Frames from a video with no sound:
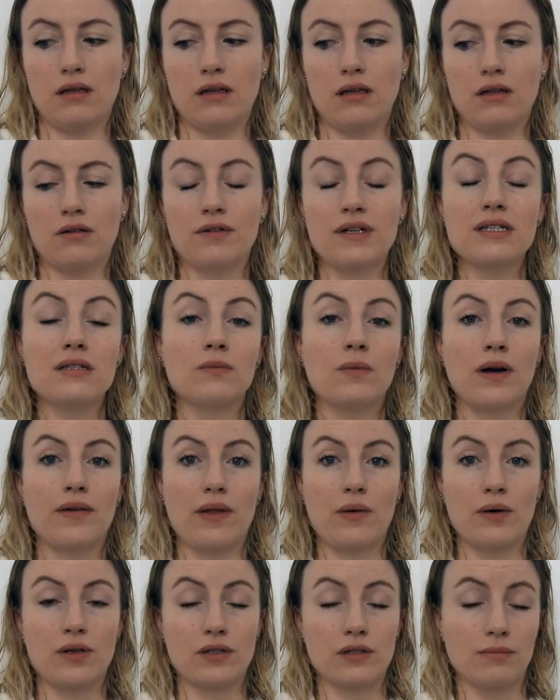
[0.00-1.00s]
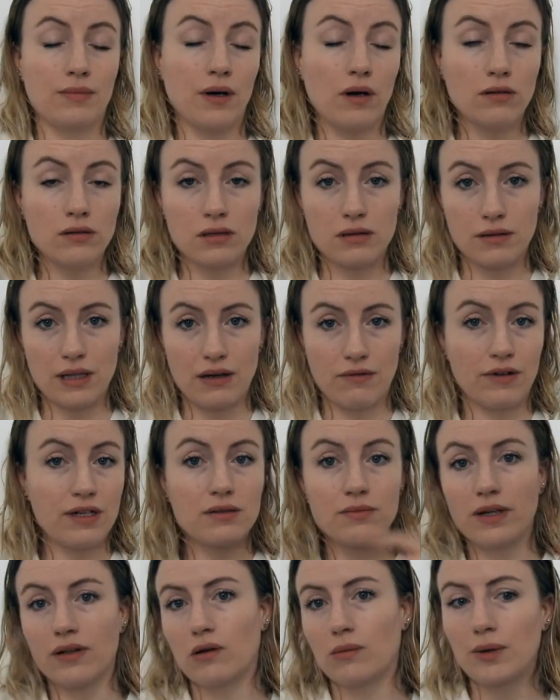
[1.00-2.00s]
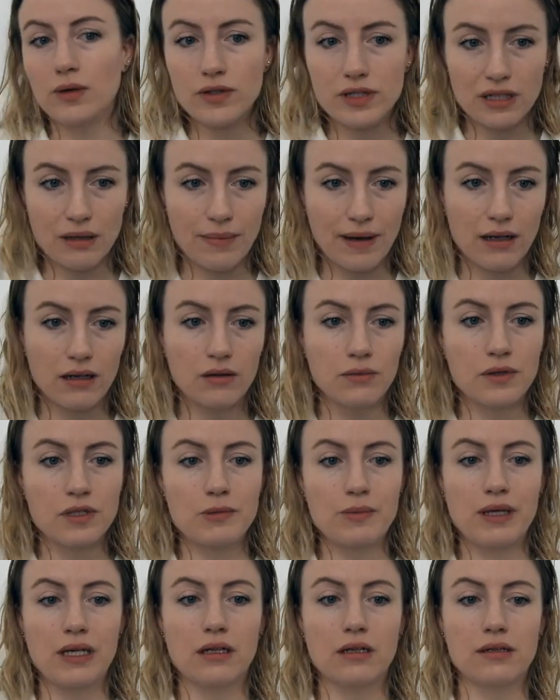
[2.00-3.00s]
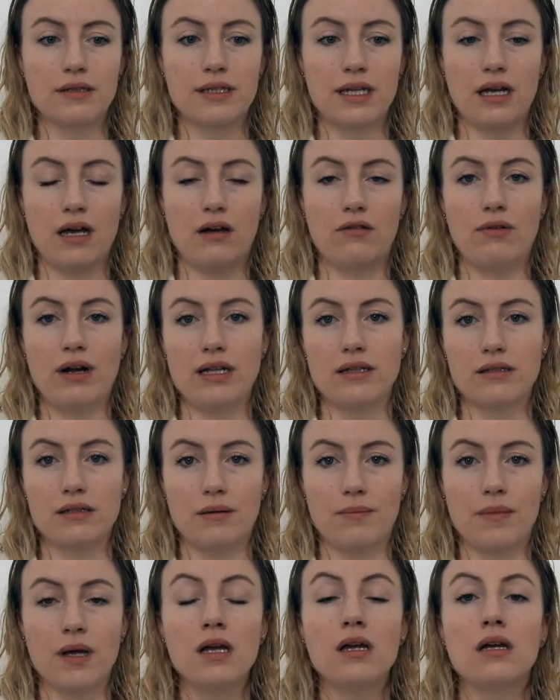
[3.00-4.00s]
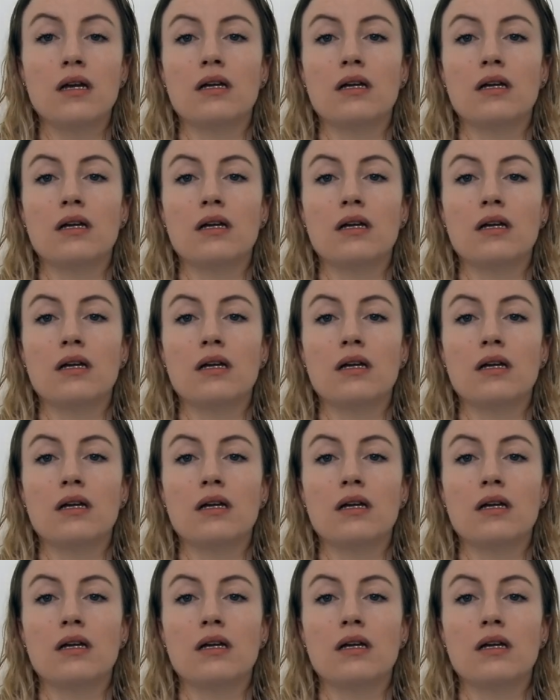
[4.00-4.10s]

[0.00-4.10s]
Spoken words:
the reason why they wanted to post it, the reason why they were posting about it was because they had read some,